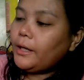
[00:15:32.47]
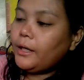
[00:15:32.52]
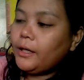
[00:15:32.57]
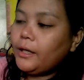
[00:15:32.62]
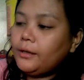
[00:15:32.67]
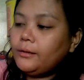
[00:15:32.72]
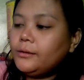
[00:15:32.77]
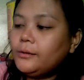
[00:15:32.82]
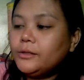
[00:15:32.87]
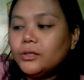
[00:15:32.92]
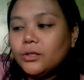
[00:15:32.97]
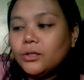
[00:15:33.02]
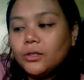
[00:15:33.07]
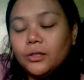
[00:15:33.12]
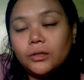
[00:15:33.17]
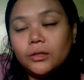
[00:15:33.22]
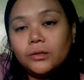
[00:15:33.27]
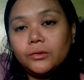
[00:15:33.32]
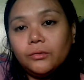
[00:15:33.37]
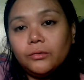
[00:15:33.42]
and also
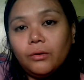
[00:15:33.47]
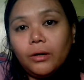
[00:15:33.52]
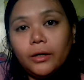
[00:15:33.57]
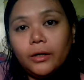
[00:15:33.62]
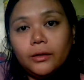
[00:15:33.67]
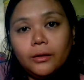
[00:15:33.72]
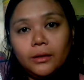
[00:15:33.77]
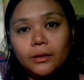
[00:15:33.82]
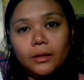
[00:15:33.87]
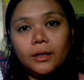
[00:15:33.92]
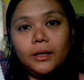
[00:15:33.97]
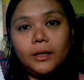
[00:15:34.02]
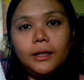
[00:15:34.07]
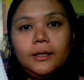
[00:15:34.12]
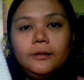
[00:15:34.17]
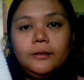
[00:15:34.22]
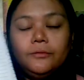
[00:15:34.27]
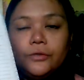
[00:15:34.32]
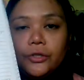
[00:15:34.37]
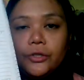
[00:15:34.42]
this one.
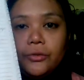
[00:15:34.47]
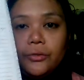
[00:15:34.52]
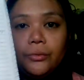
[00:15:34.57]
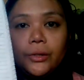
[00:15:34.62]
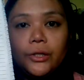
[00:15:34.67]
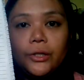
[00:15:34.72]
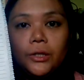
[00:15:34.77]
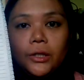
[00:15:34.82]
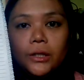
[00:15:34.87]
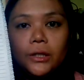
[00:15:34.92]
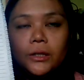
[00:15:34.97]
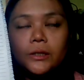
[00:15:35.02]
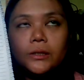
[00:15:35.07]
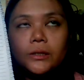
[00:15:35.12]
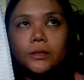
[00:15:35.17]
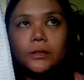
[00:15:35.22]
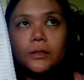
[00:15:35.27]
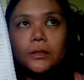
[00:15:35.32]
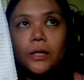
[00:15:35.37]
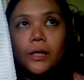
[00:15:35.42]
This one
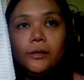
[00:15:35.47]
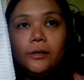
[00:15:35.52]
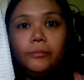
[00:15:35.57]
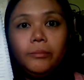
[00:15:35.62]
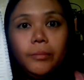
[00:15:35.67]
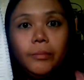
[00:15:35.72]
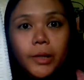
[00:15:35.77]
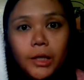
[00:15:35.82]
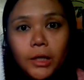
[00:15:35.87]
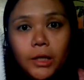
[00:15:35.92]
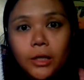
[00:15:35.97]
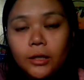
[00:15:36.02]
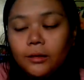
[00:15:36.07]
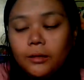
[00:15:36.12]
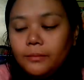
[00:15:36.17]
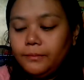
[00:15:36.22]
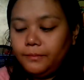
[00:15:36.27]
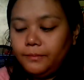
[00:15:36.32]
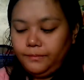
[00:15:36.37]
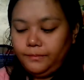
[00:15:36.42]
is a bee.